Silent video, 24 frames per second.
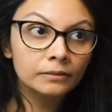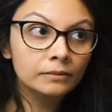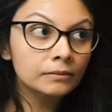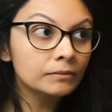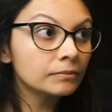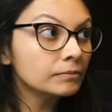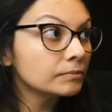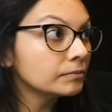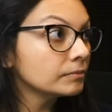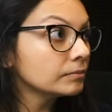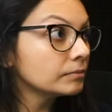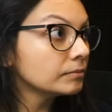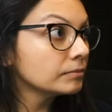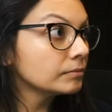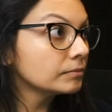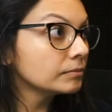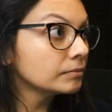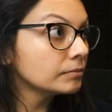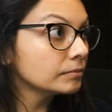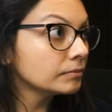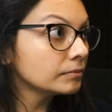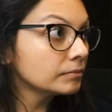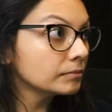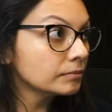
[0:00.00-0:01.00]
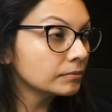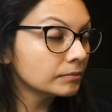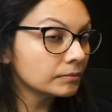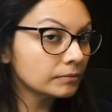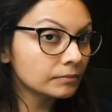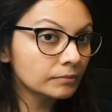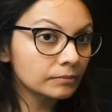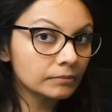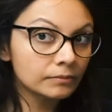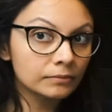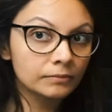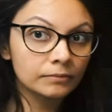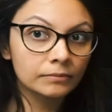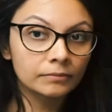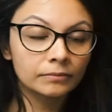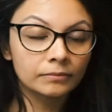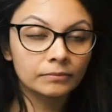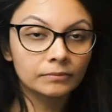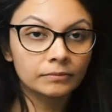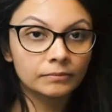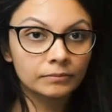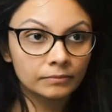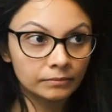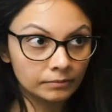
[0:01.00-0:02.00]

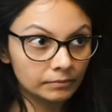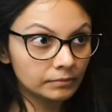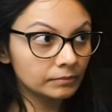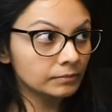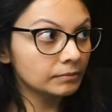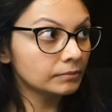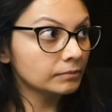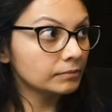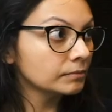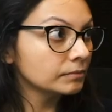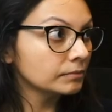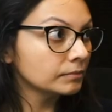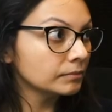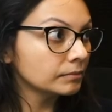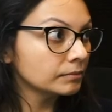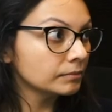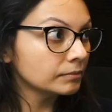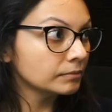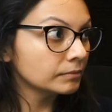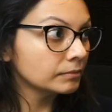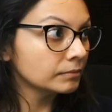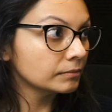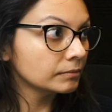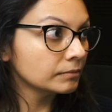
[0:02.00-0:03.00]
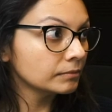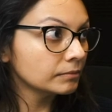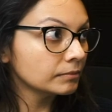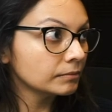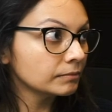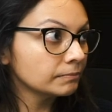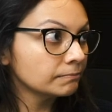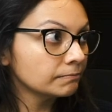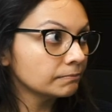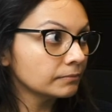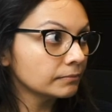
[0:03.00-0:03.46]
No words are spoken by the person on screen.